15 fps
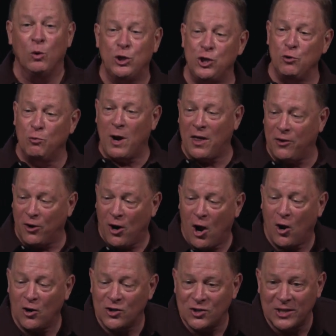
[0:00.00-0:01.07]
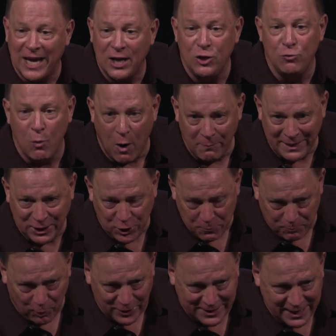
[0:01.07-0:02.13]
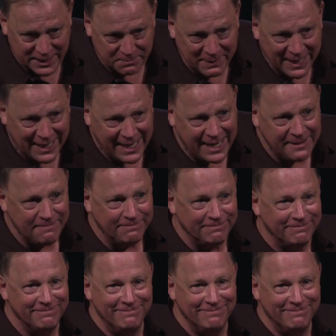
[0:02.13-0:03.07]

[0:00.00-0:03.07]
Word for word: Would you rather her say, You owe me $2.6 million?